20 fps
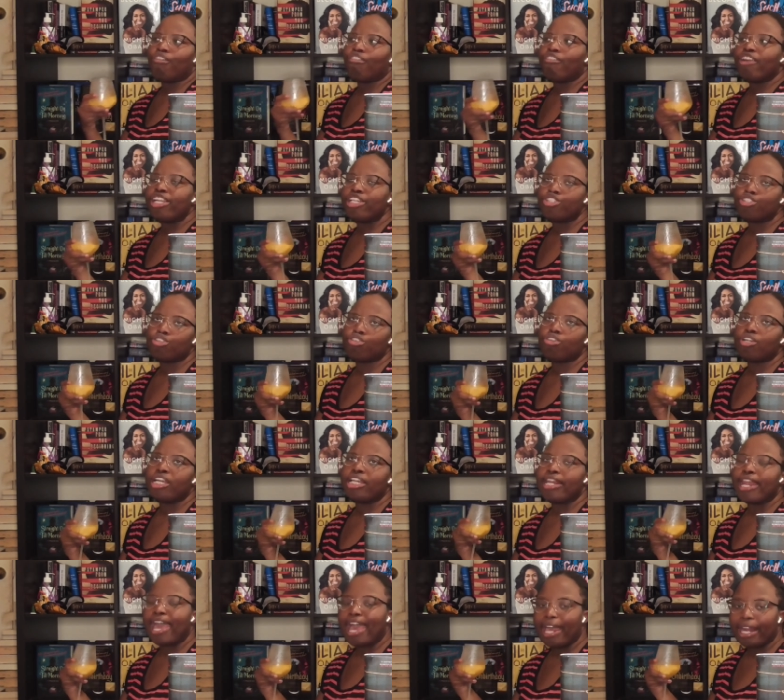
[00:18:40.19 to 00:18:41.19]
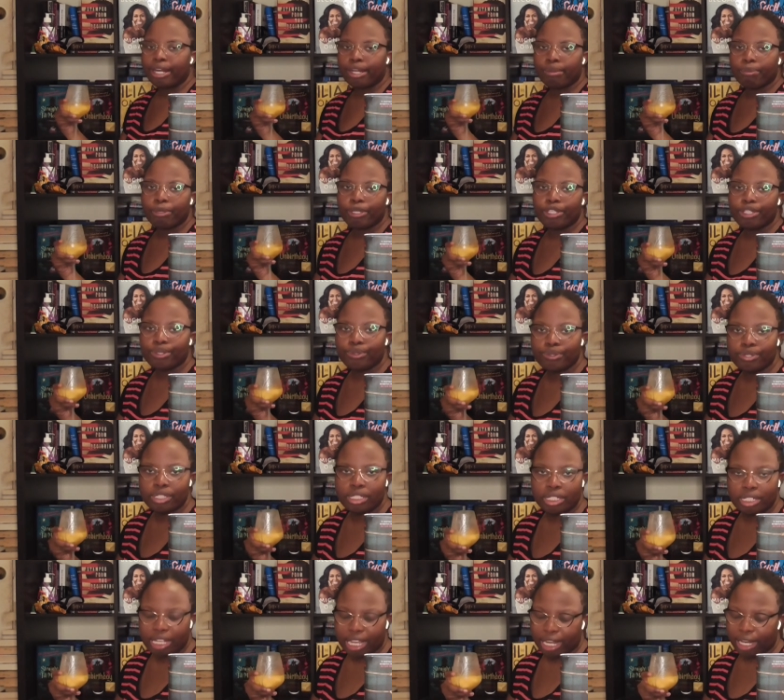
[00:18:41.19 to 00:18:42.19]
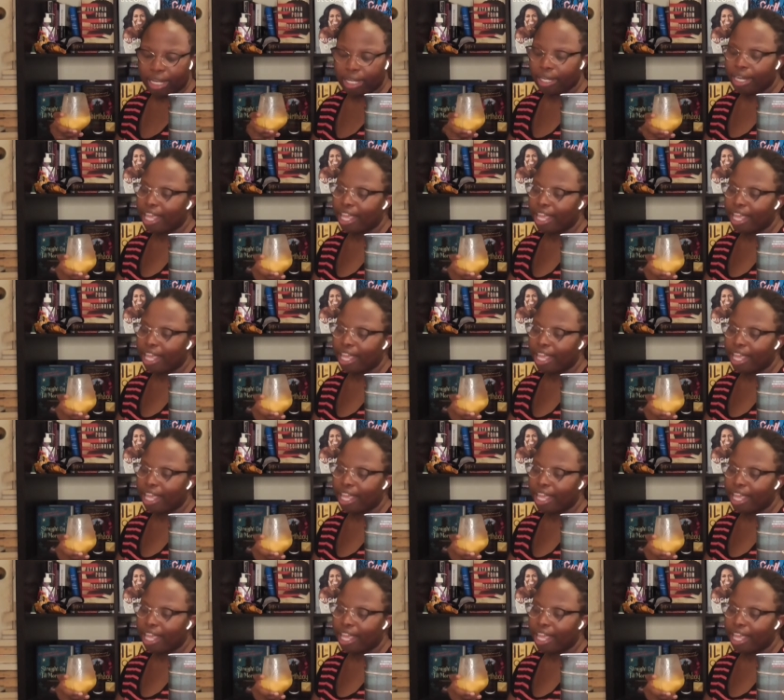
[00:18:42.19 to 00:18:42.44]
Rachel and Adam used to date.